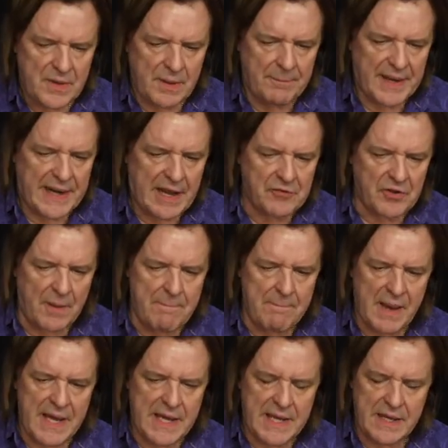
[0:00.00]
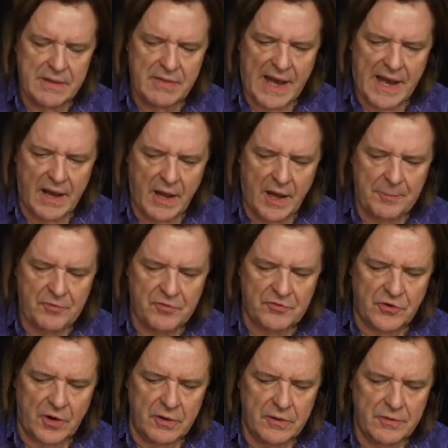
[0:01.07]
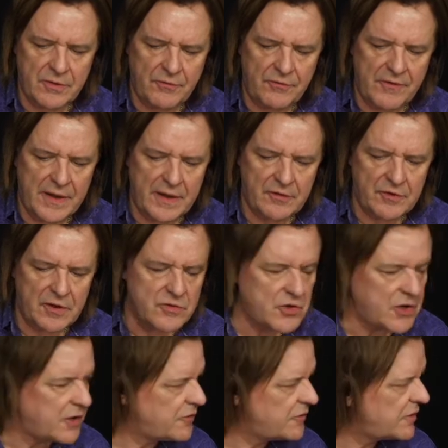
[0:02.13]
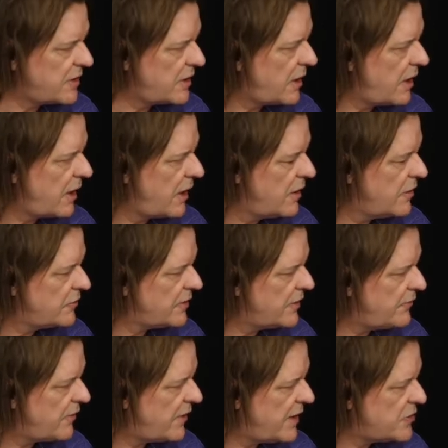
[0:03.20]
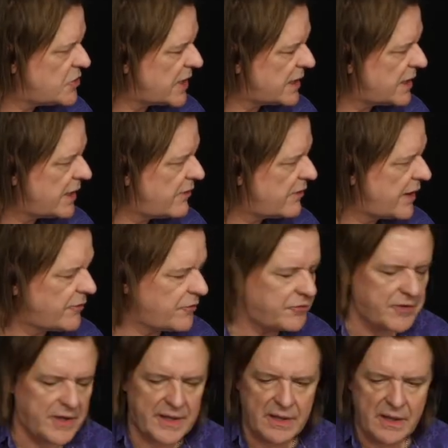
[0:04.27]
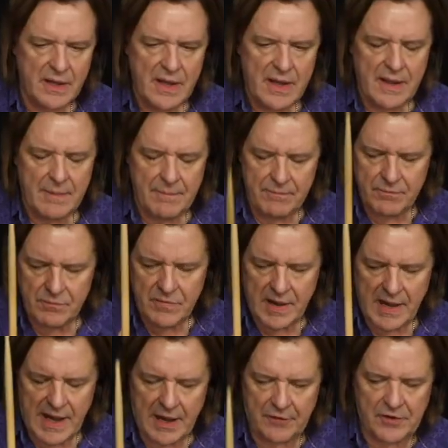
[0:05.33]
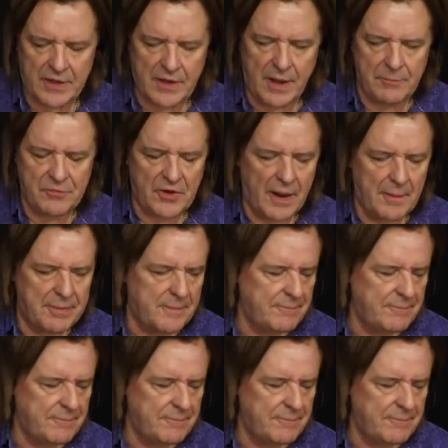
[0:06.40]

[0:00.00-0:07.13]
But as I'm making that upstroke, the fingers are just closing very gently, yeah, around the stick as it comes up.